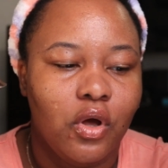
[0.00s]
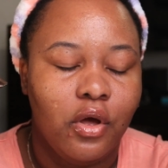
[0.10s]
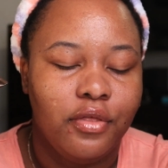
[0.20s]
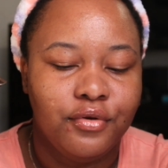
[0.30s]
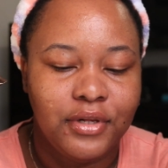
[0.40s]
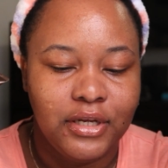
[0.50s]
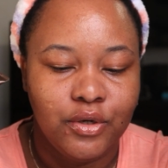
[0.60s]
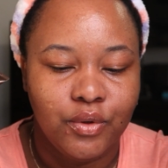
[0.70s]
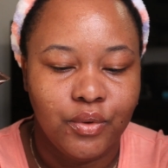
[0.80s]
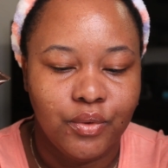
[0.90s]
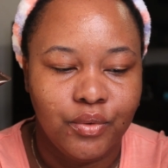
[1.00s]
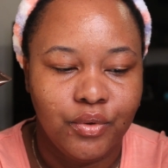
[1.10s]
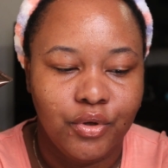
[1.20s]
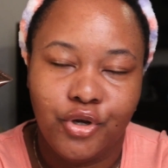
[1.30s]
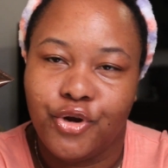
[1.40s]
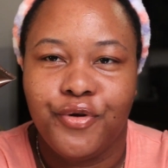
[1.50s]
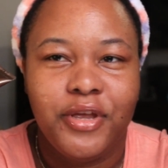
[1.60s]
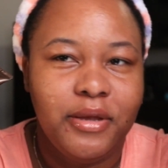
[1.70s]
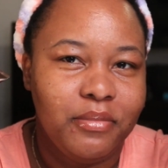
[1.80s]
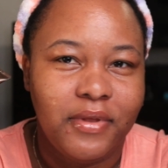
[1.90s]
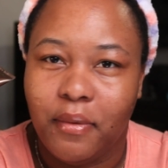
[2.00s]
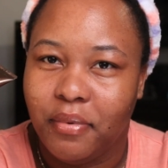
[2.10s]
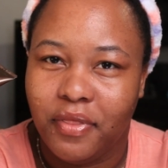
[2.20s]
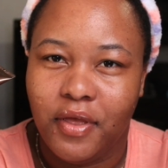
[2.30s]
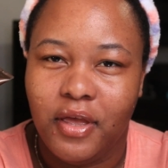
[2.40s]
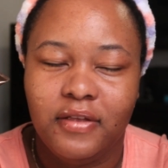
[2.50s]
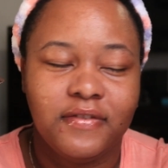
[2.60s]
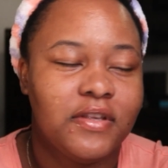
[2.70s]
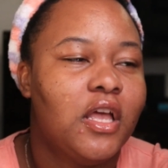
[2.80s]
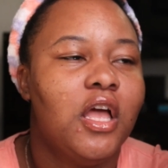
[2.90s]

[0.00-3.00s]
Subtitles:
other little cream type things.